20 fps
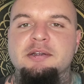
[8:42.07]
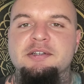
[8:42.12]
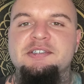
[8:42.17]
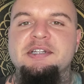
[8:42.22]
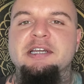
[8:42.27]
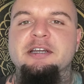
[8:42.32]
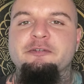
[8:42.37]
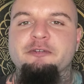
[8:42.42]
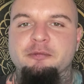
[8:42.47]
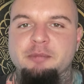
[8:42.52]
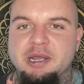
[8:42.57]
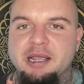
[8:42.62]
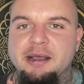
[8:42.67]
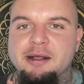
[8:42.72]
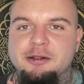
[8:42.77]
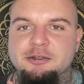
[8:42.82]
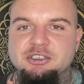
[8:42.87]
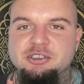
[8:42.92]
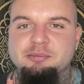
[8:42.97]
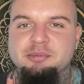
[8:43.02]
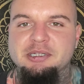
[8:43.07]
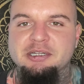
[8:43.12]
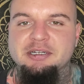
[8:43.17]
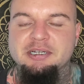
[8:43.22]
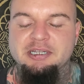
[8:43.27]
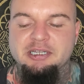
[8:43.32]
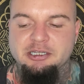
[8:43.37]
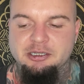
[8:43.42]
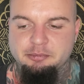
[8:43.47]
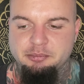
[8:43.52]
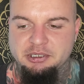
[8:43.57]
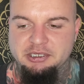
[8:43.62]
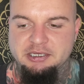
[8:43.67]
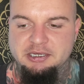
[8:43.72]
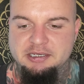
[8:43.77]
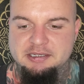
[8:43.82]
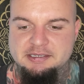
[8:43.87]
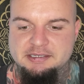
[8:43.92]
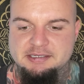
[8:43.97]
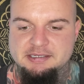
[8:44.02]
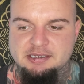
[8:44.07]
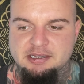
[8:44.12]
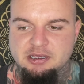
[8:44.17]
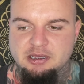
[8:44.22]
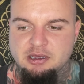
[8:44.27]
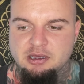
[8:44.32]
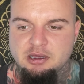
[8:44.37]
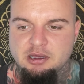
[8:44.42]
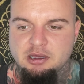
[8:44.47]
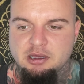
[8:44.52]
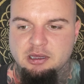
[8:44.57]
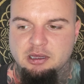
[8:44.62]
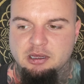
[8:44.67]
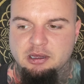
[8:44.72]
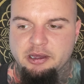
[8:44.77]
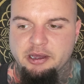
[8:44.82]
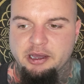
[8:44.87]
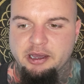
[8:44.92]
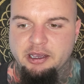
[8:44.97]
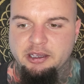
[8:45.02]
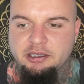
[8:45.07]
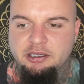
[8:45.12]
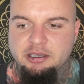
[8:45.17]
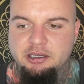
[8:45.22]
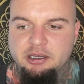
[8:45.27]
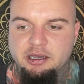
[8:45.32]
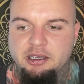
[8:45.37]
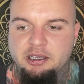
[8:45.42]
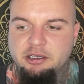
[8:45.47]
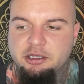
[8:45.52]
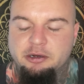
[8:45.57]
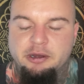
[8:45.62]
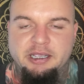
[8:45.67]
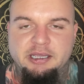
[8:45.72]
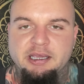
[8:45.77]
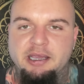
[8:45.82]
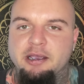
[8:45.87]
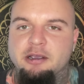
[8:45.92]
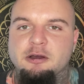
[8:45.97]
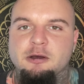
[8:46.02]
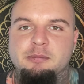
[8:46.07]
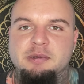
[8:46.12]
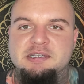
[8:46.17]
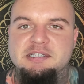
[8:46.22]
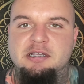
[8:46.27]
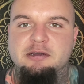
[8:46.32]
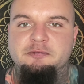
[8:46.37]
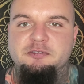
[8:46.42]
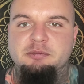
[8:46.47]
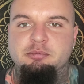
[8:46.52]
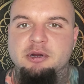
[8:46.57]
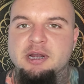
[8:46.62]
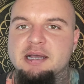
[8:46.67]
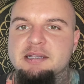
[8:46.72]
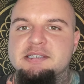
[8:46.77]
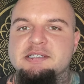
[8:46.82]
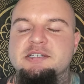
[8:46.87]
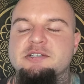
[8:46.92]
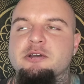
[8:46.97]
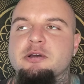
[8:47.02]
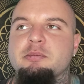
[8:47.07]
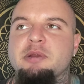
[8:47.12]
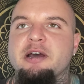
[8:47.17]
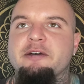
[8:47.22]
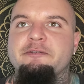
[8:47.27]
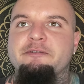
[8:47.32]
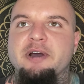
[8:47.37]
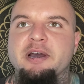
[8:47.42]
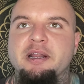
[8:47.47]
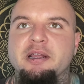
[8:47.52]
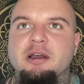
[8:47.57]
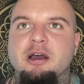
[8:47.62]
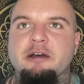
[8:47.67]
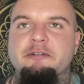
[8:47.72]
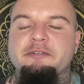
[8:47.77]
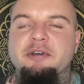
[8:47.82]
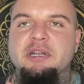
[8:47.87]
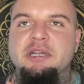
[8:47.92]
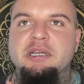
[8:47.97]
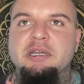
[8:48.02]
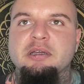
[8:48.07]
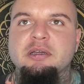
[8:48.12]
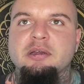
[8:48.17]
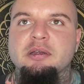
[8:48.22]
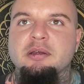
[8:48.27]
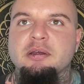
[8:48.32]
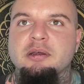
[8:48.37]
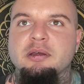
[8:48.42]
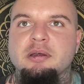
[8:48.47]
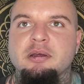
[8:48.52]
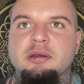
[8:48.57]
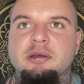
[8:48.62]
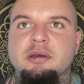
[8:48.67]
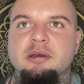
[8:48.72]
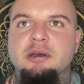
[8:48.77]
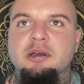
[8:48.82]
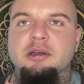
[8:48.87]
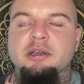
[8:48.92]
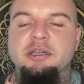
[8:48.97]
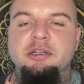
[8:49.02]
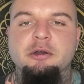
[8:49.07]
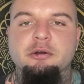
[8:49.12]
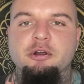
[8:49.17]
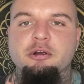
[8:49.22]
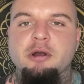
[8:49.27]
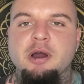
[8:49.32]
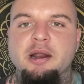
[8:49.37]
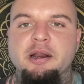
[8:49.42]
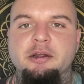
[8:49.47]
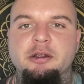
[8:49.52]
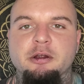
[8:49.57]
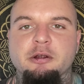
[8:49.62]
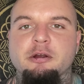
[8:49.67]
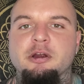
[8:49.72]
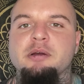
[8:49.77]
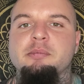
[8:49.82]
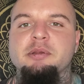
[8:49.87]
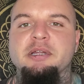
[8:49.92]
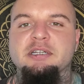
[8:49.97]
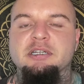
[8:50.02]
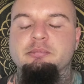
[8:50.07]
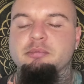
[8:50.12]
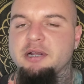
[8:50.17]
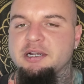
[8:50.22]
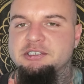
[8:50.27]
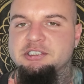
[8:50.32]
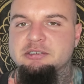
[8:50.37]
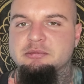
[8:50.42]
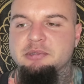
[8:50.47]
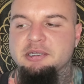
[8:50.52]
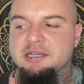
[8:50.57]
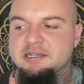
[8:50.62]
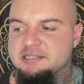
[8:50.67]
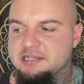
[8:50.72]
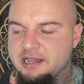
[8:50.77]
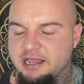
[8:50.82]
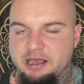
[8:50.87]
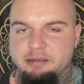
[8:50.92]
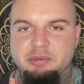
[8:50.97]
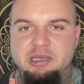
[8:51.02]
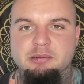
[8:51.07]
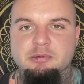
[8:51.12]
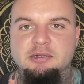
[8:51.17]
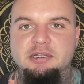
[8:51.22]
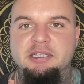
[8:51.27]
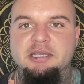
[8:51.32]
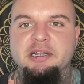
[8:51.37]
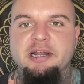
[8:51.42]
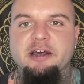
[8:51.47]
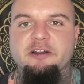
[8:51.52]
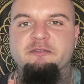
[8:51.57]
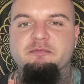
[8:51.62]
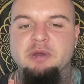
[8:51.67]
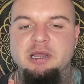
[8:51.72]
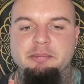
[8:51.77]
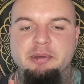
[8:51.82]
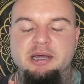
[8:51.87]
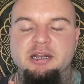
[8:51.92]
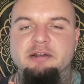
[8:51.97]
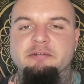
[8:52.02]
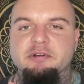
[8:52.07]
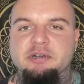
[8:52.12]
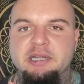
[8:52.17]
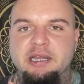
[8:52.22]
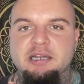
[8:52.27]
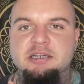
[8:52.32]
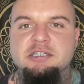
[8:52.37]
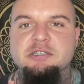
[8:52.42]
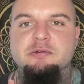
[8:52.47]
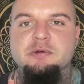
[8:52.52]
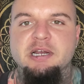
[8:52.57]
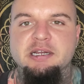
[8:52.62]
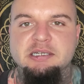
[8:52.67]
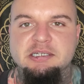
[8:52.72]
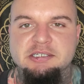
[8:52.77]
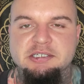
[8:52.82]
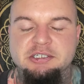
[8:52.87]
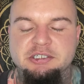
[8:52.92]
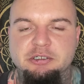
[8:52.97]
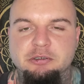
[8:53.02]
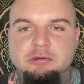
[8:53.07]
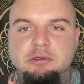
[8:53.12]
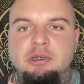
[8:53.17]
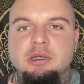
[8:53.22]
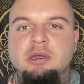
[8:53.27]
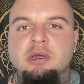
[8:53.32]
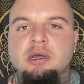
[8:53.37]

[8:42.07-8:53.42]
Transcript: dig for my eligibility because, you know, I can't call myself depressed, so I'm not fighting off any, you know, chronic or crippling depression because I am able to get out of my bed every day and do what I need to do.